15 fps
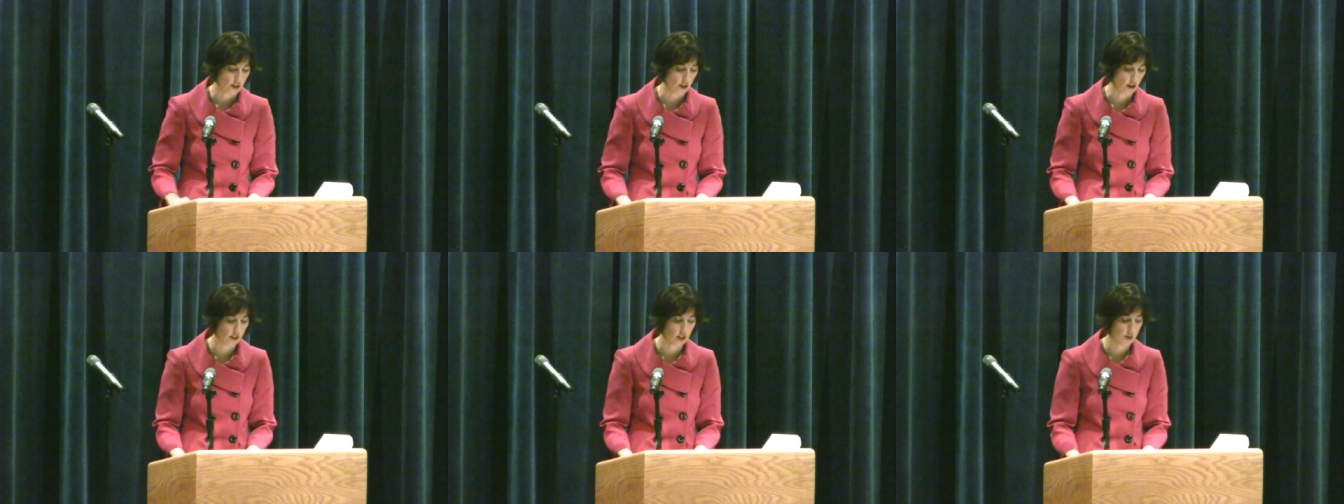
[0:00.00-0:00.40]

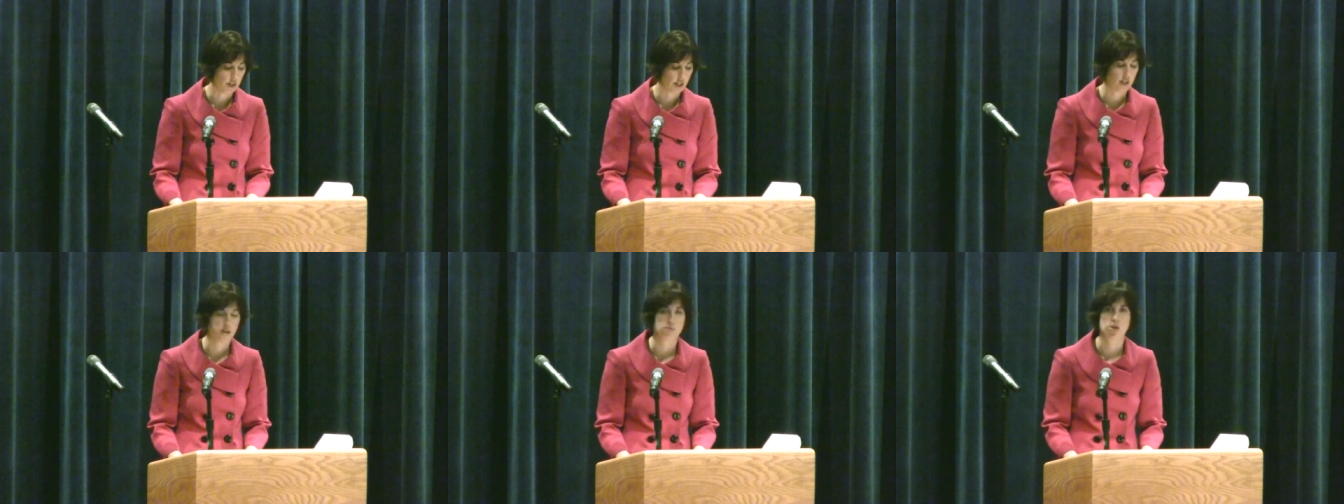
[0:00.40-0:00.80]
all
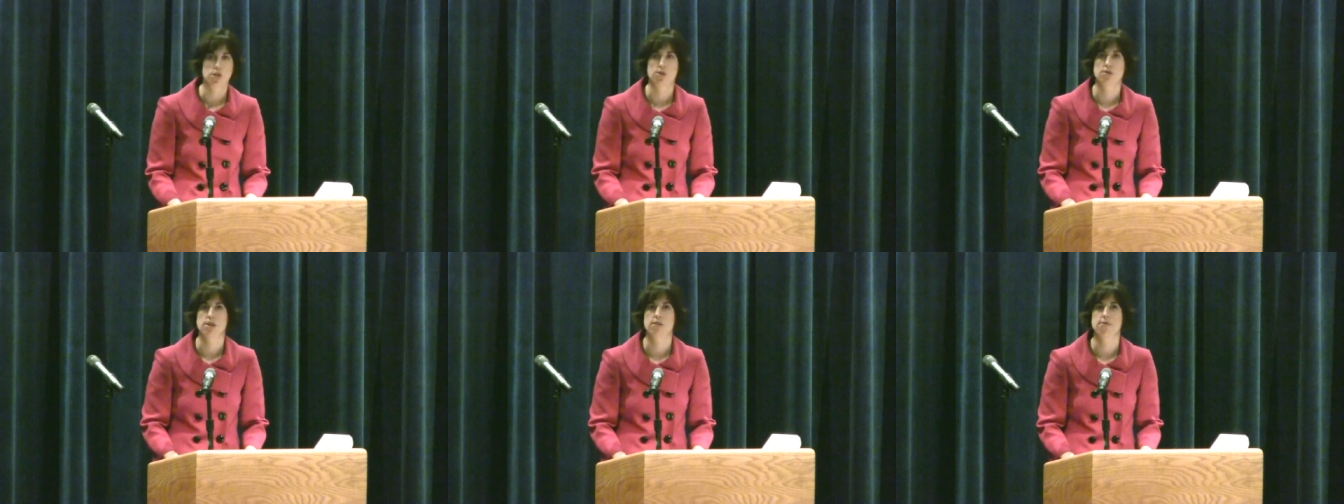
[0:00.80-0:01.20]
low-income
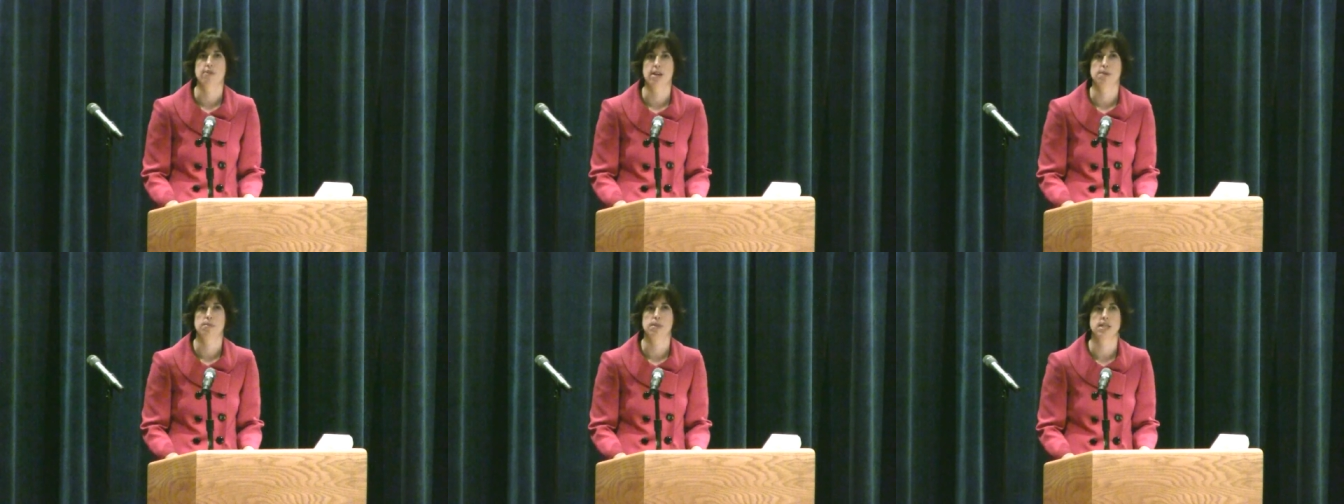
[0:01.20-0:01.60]
children and
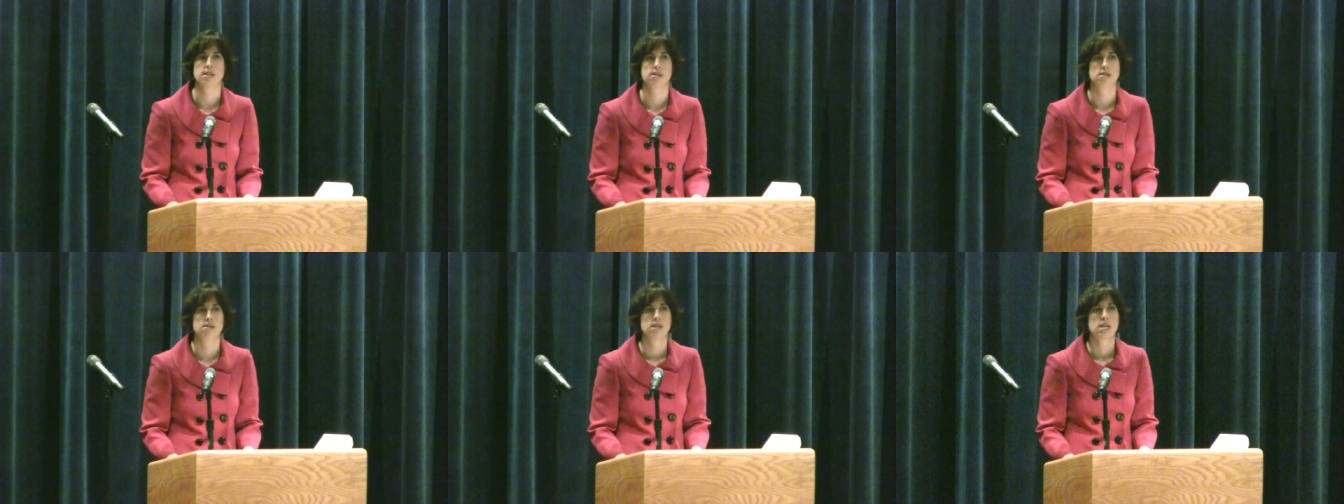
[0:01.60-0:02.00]

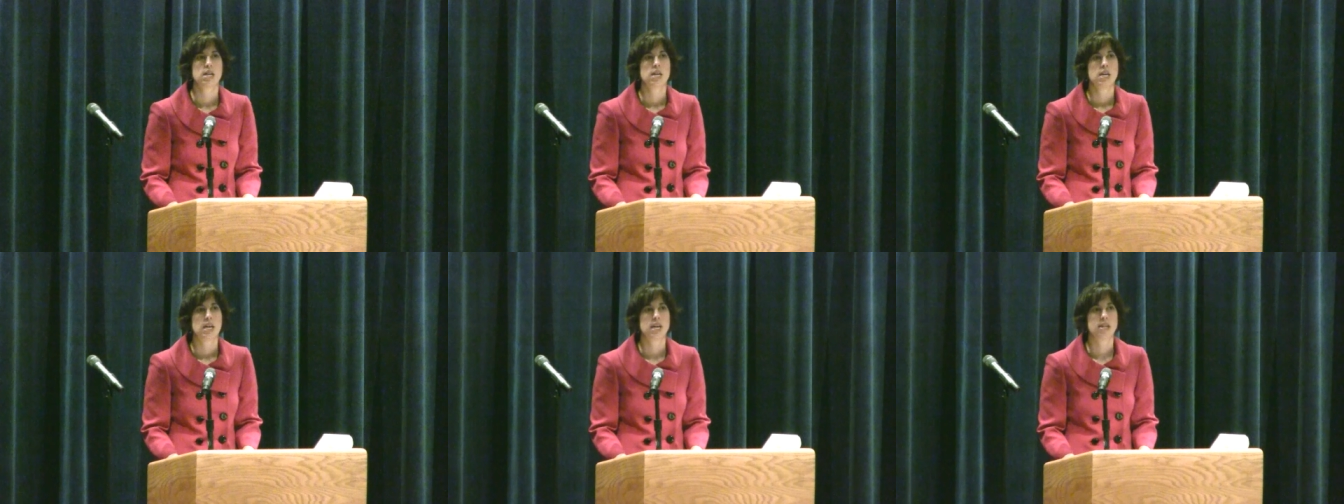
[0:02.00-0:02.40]
families,
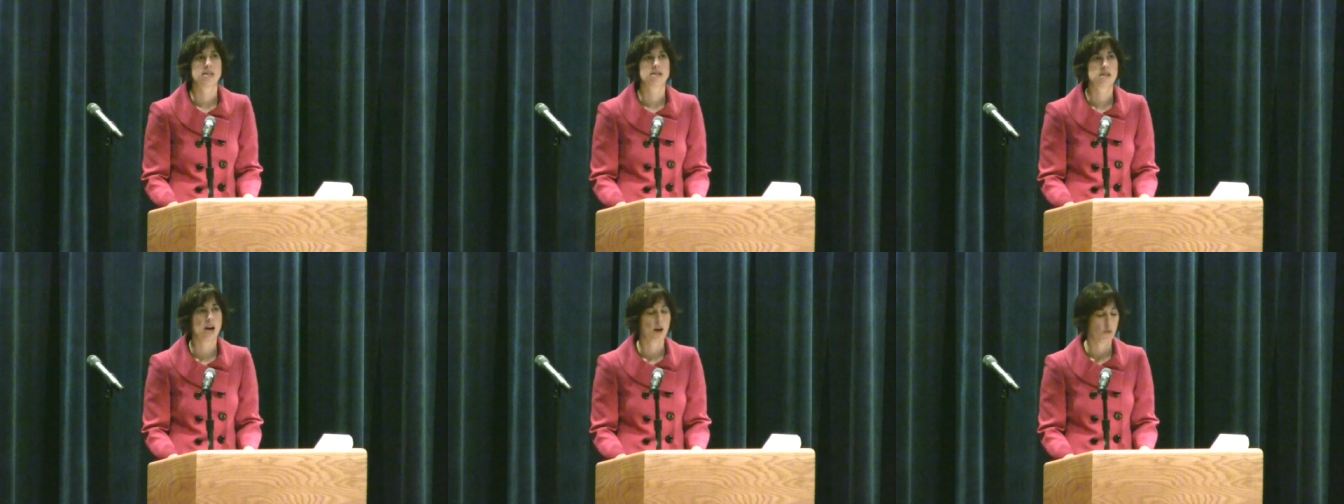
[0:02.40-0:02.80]

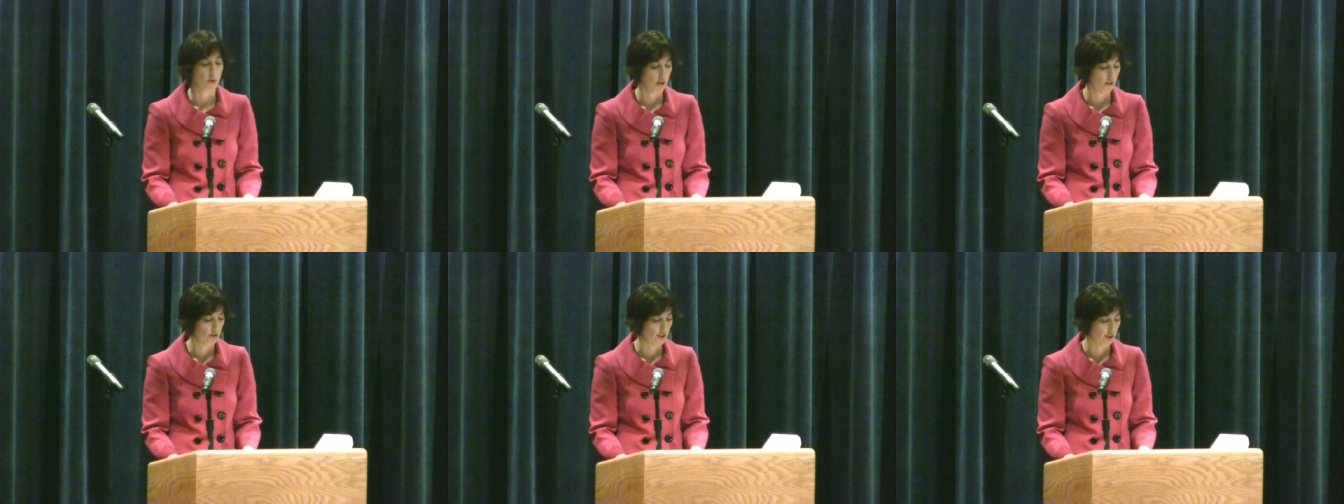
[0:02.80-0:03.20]
it's not
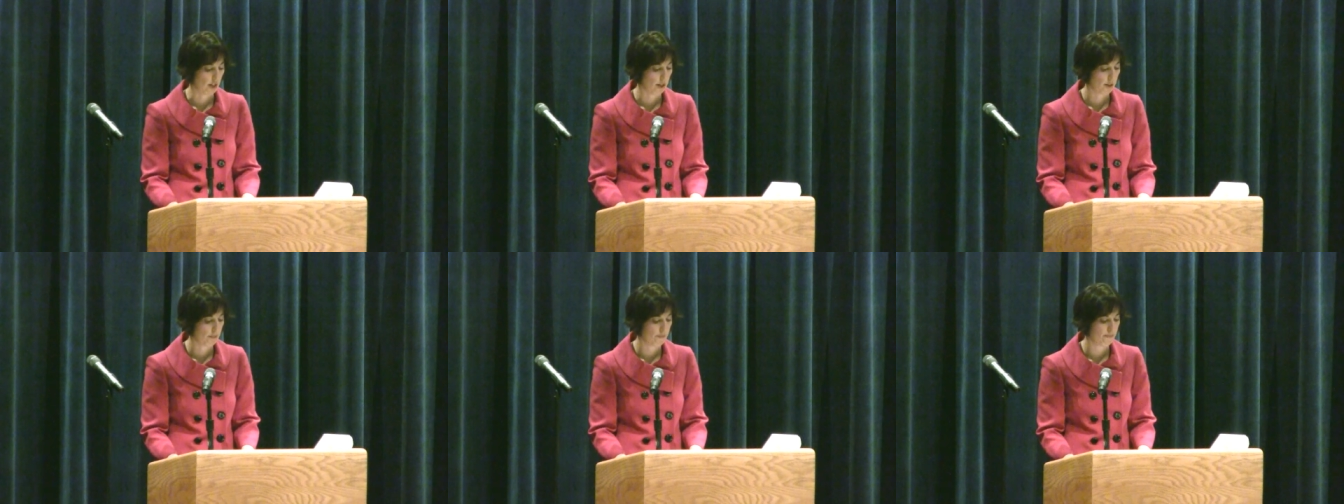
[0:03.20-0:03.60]
what you
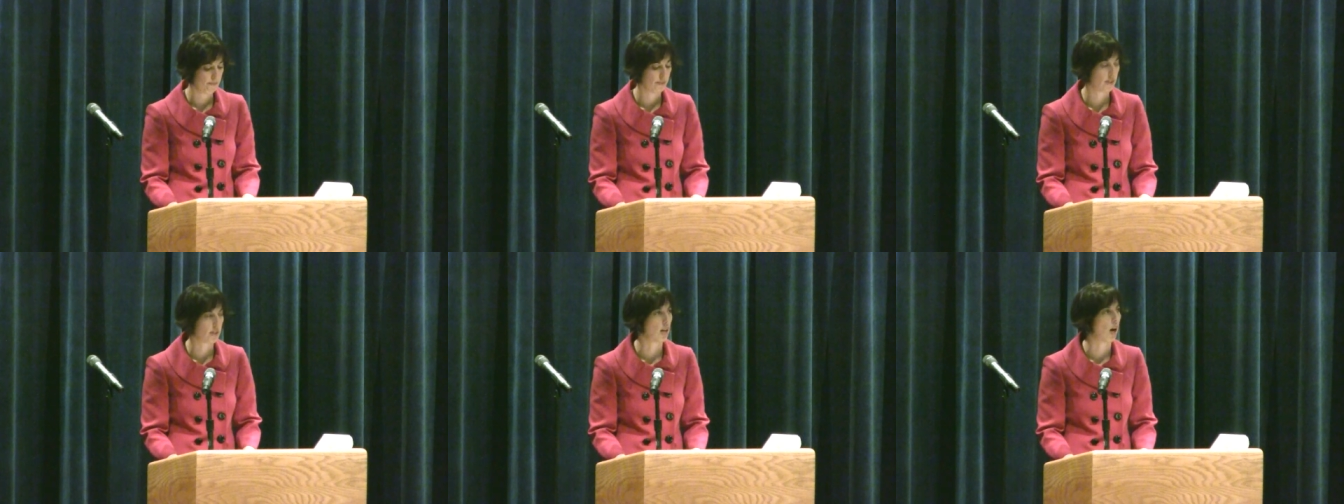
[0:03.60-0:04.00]
think.
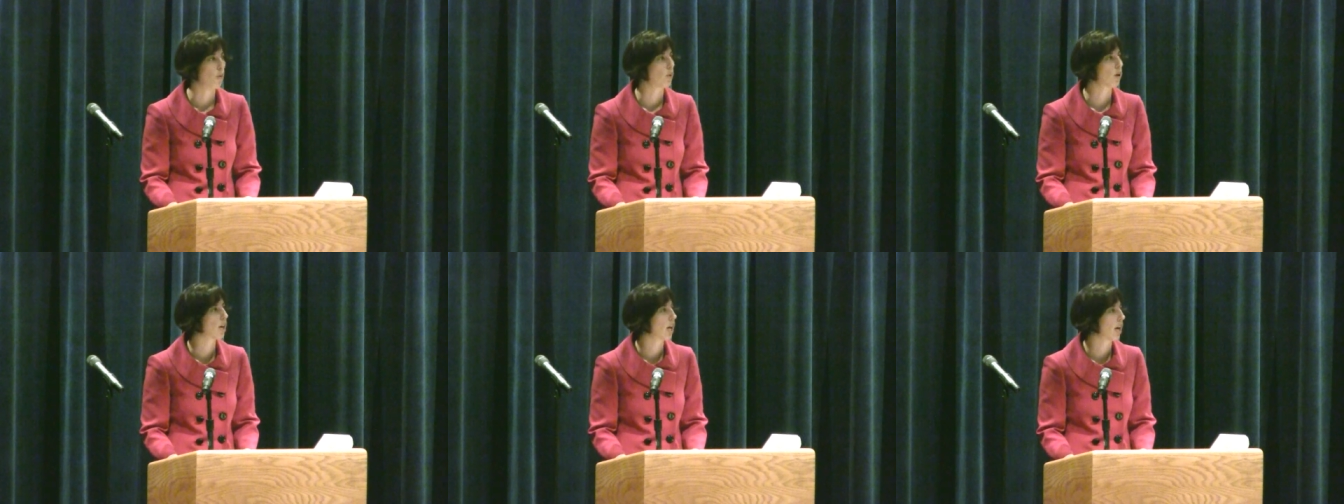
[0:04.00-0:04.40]
It's
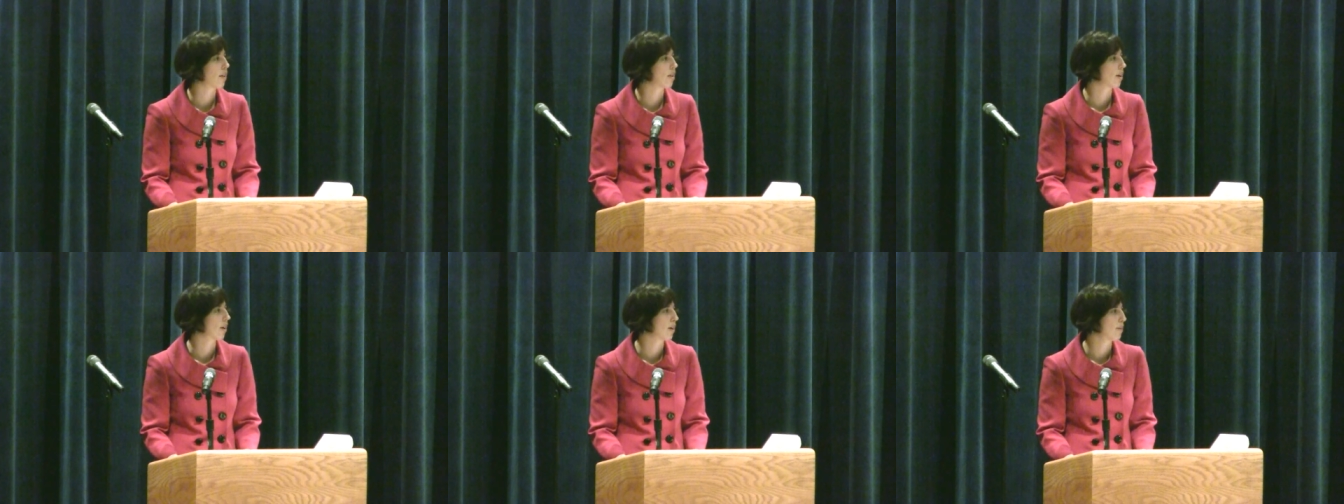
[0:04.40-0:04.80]
not work
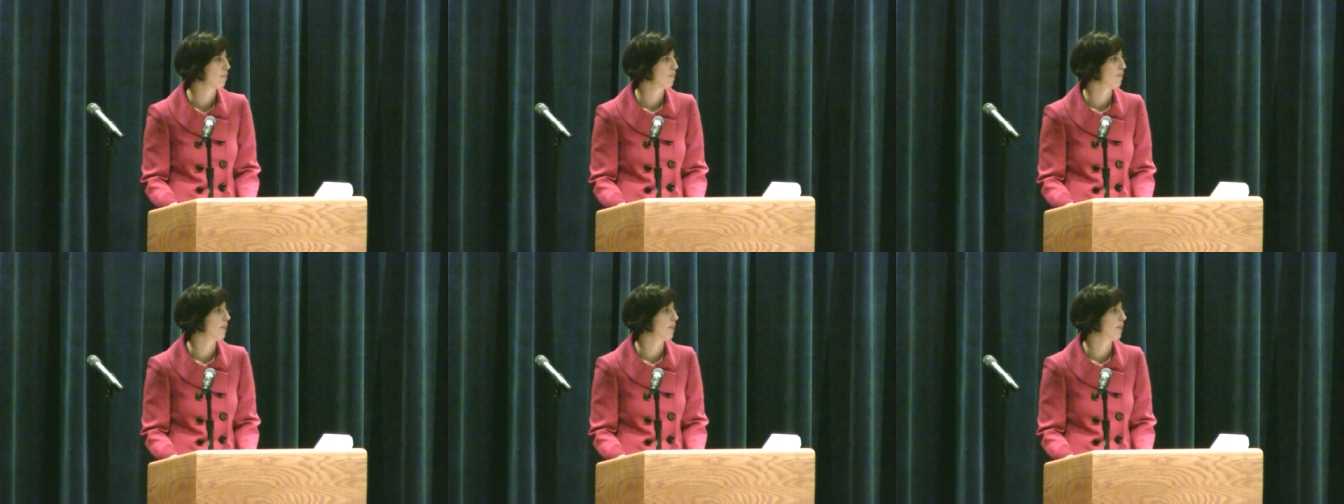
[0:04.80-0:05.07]
ethic.